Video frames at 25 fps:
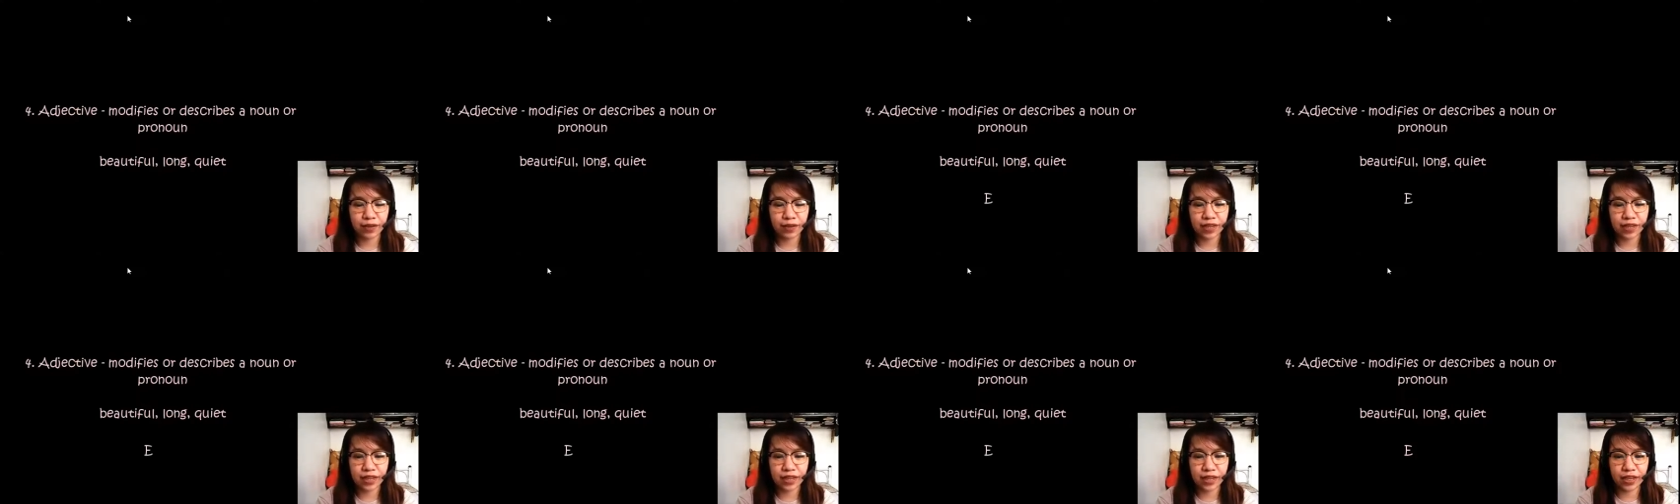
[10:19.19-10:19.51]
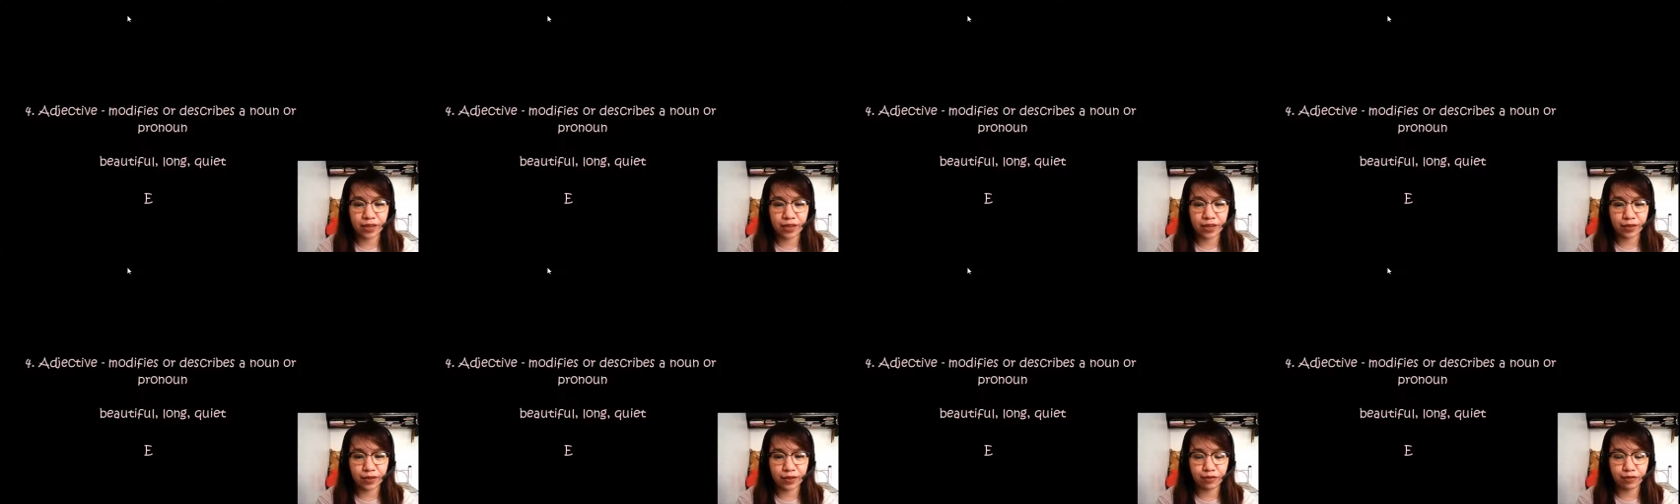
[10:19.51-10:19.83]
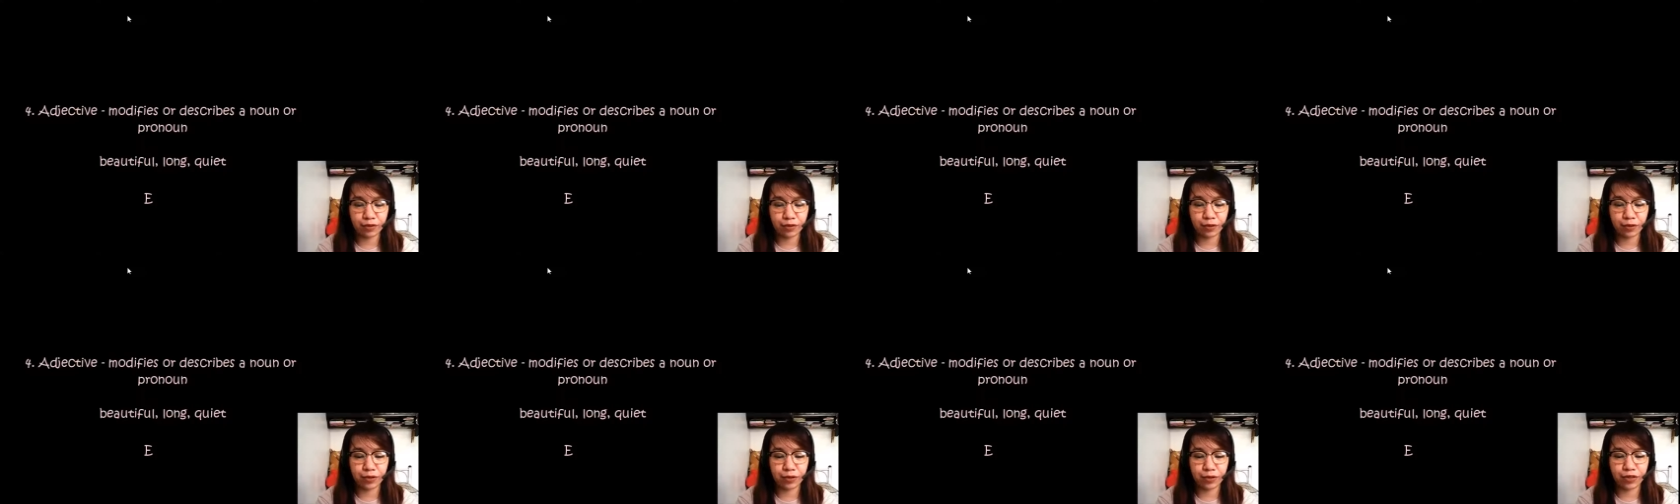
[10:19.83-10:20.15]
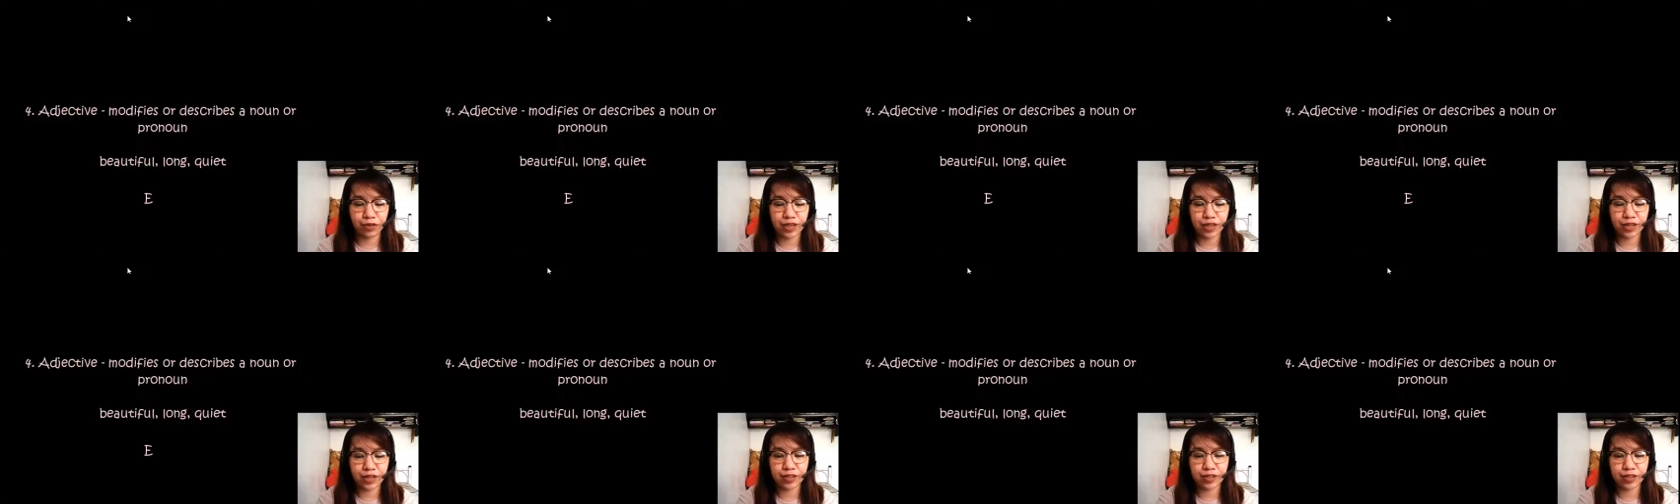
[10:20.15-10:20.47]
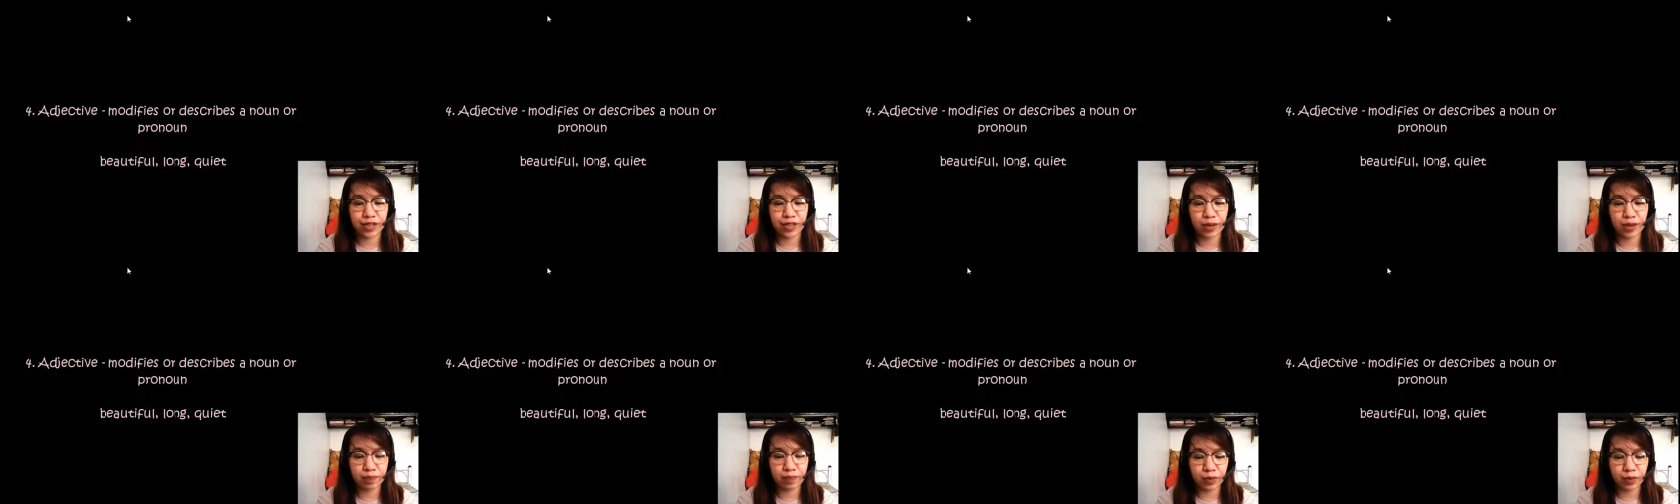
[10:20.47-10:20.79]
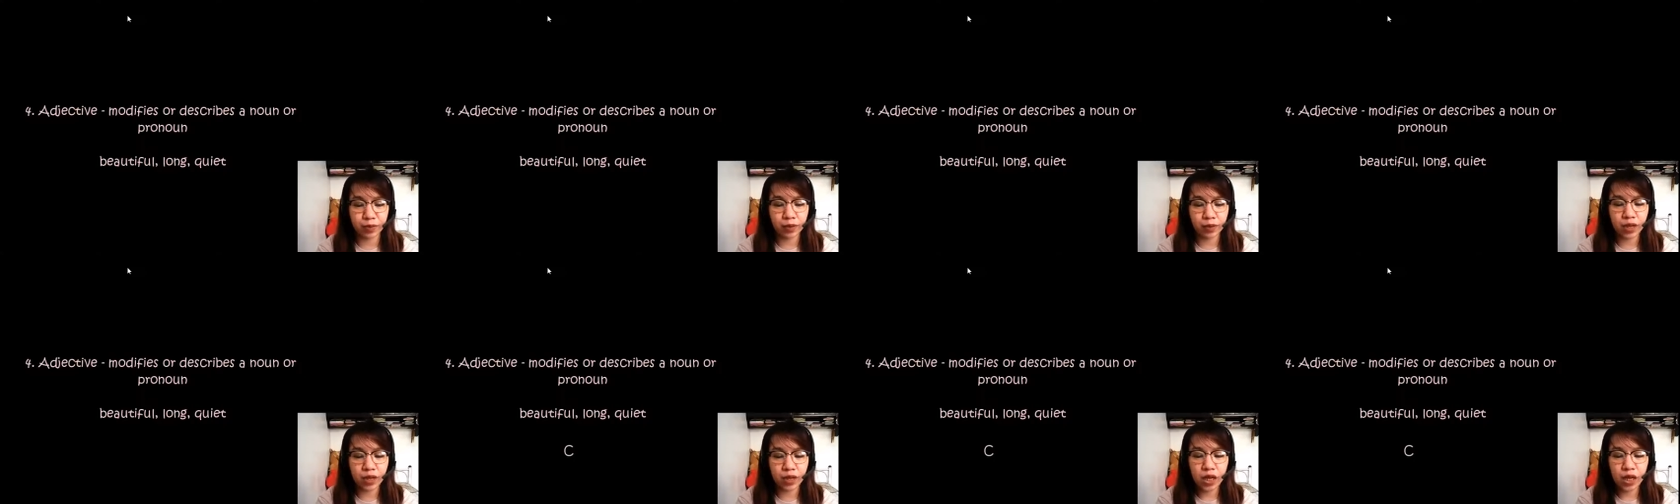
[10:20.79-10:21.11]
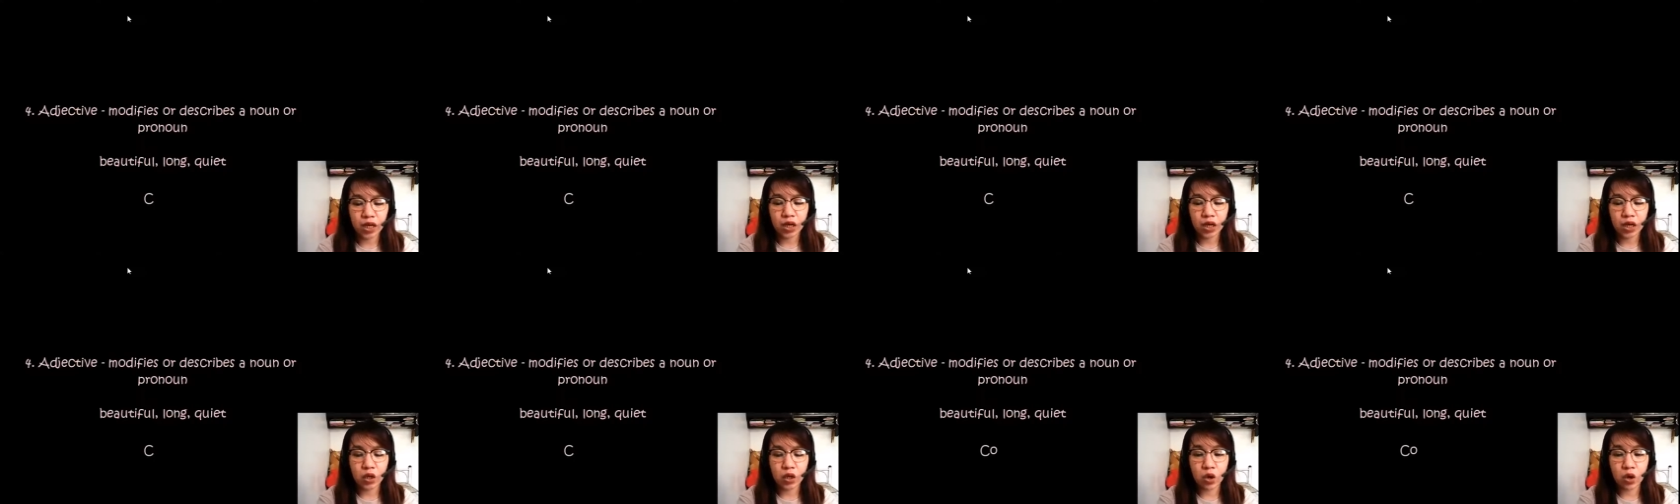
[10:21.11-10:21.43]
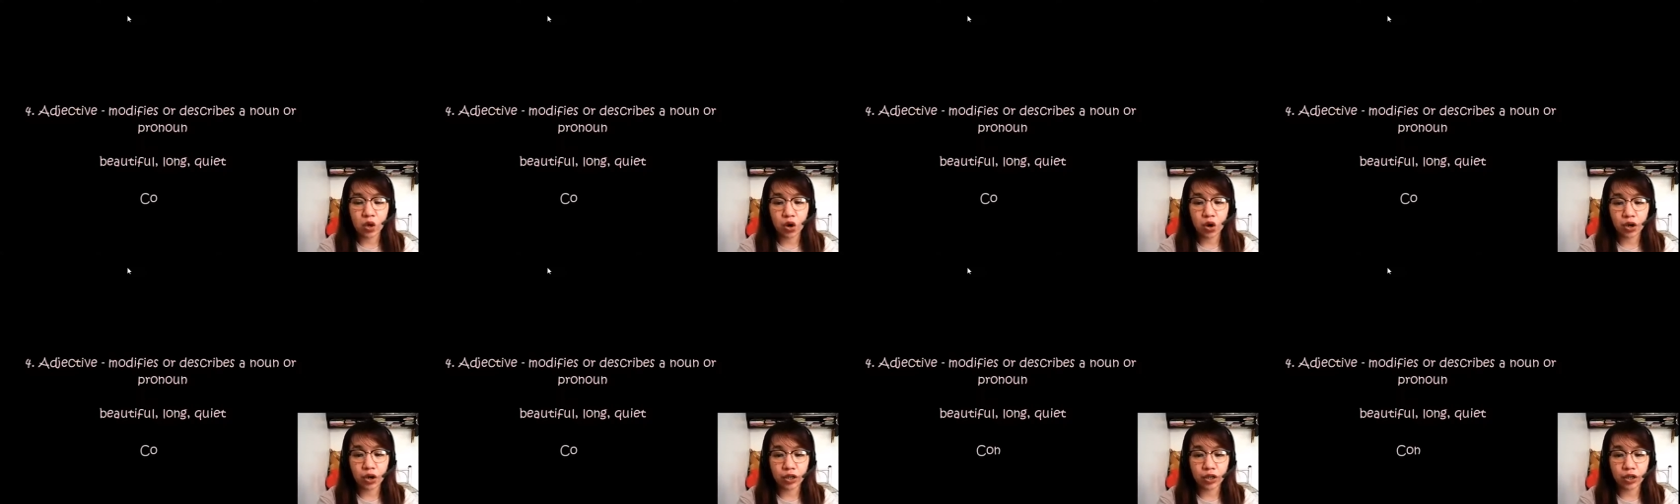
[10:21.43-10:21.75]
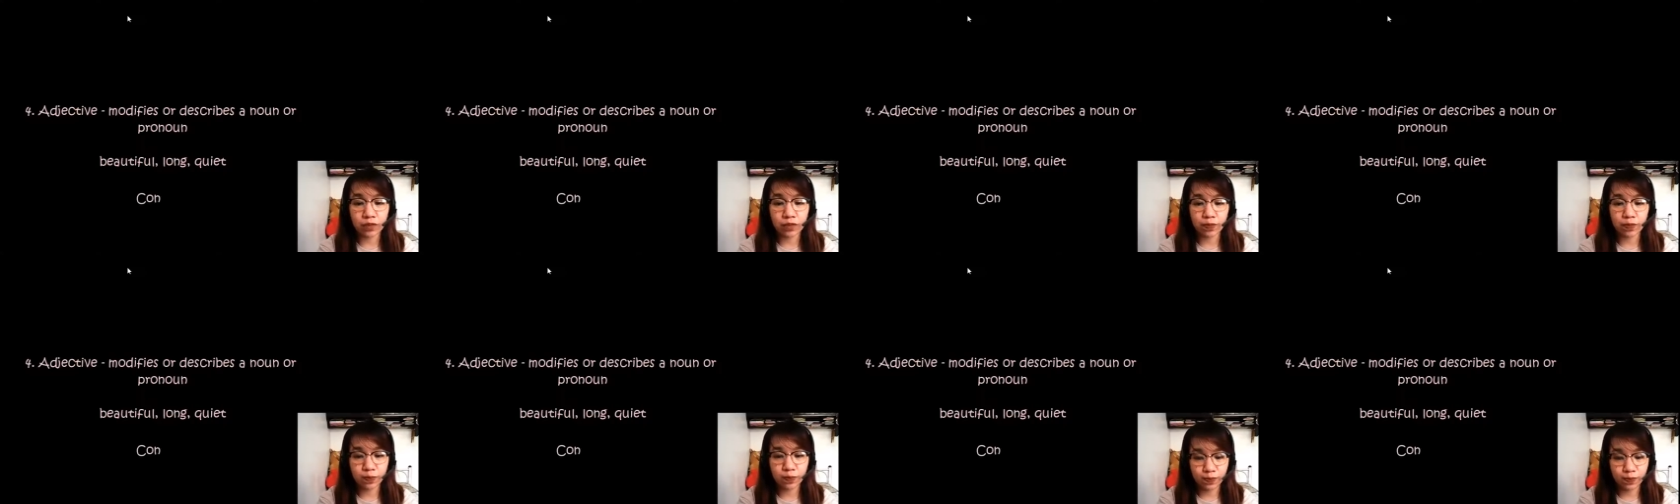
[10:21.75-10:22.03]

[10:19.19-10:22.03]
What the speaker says: again for the example, Con